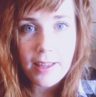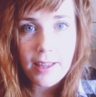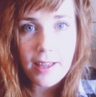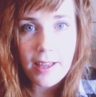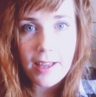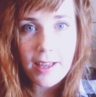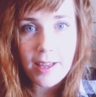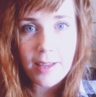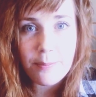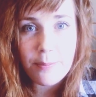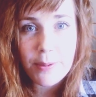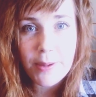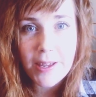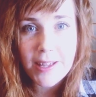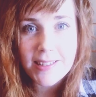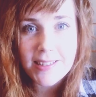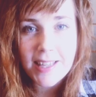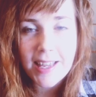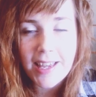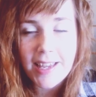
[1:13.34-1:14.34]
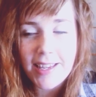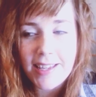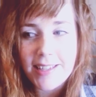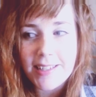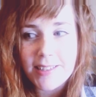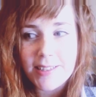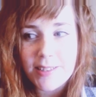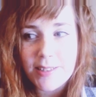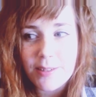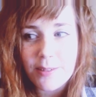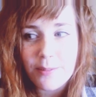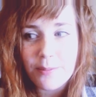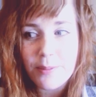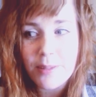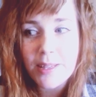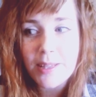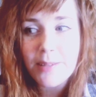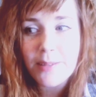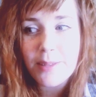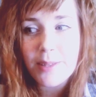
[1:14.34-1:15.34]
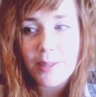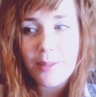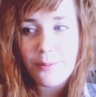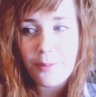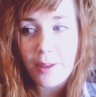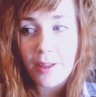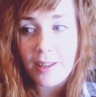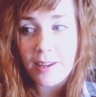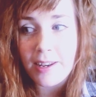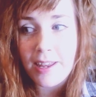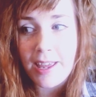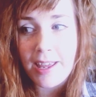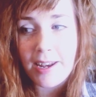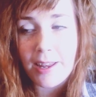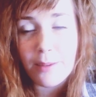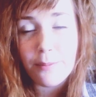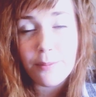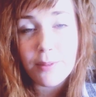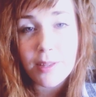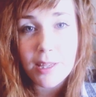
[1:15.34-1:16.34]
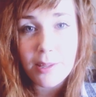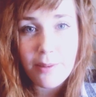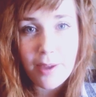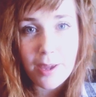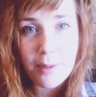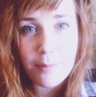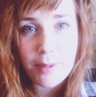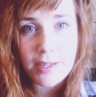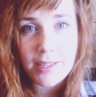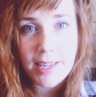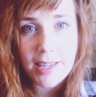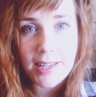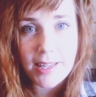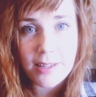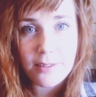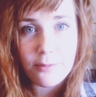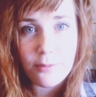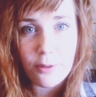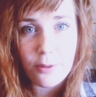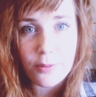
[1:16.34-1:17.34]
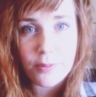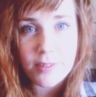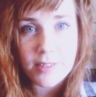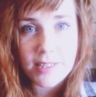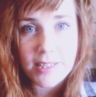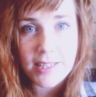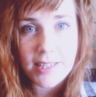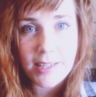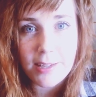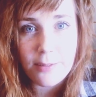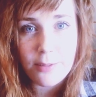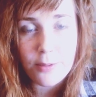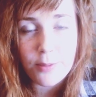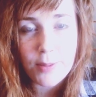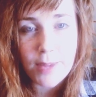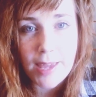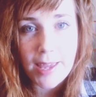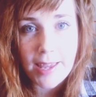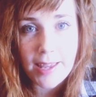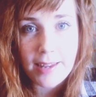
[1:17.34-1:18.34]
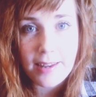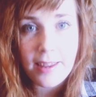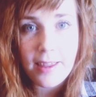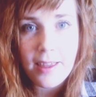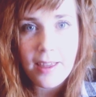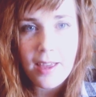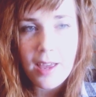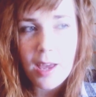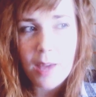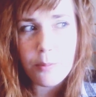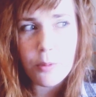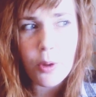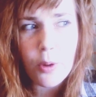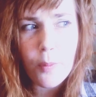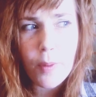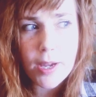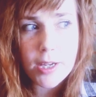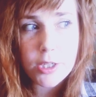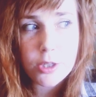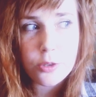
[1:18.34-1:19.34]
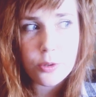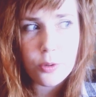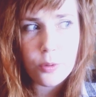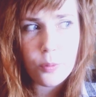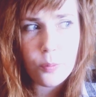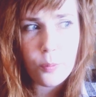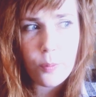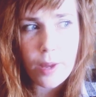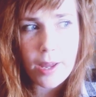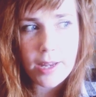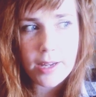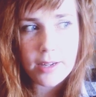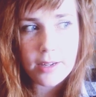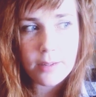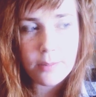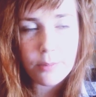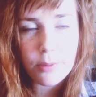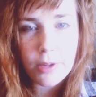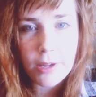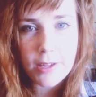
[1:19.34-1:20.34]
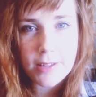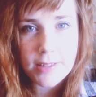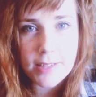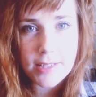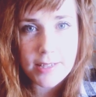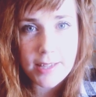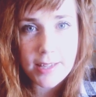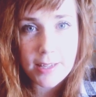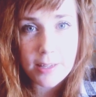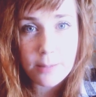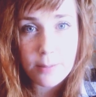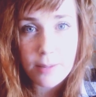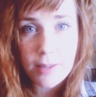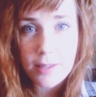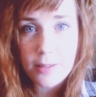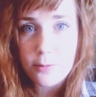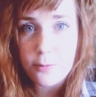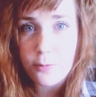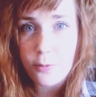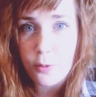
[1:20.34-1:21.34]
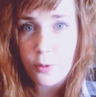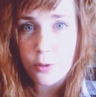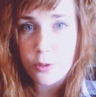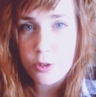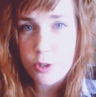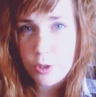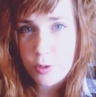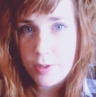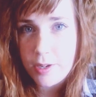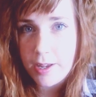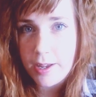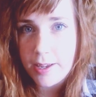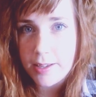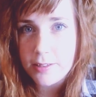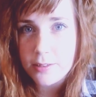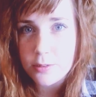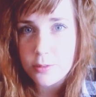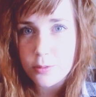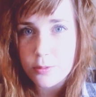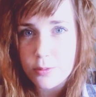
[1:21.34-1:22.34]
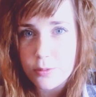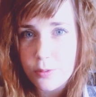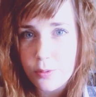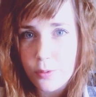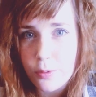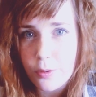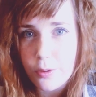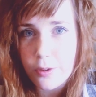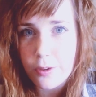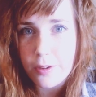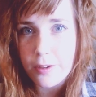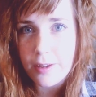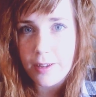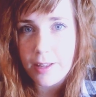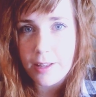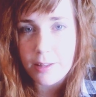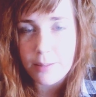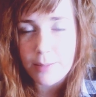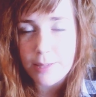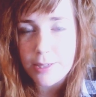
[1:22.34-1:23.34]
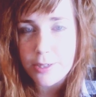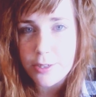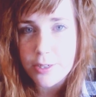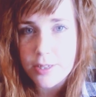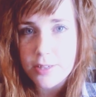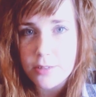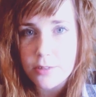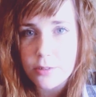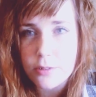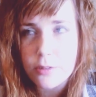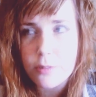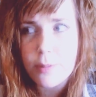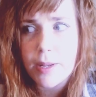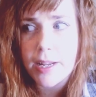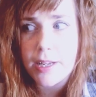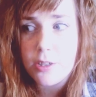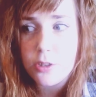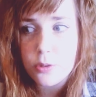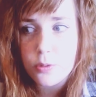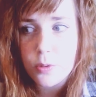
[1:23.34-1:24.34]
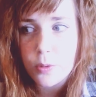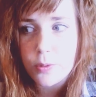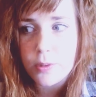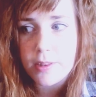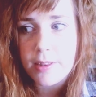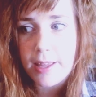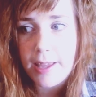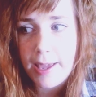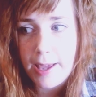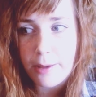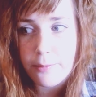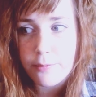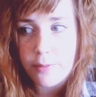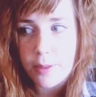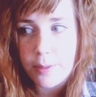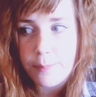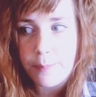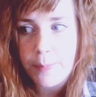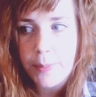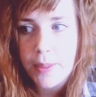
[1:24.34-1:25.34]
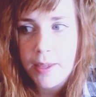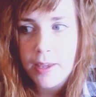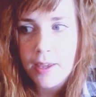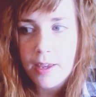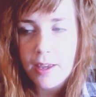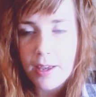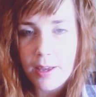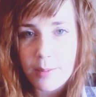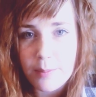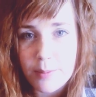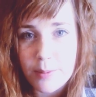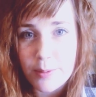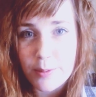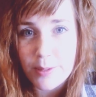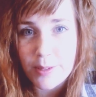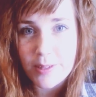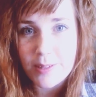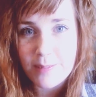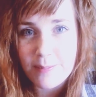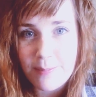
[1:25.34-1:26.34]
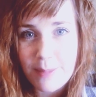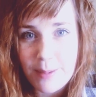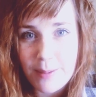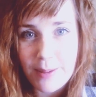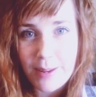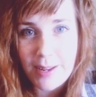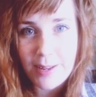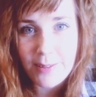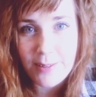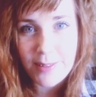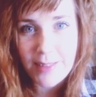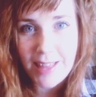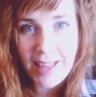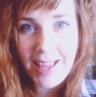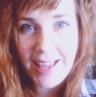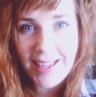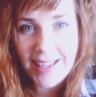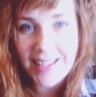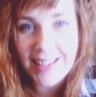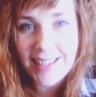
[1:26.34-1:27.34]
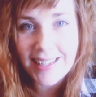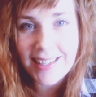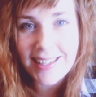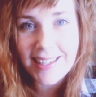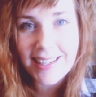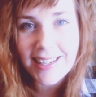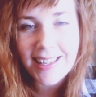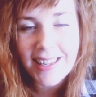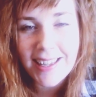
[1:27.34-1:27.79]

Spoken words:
Bunkasai is really, really fun, and I really recommend getting involved in it if you can. I'm not quite sure when Bunkasai takes place for junior high school or elementary school, but I do know that they have them, so just be ready for that.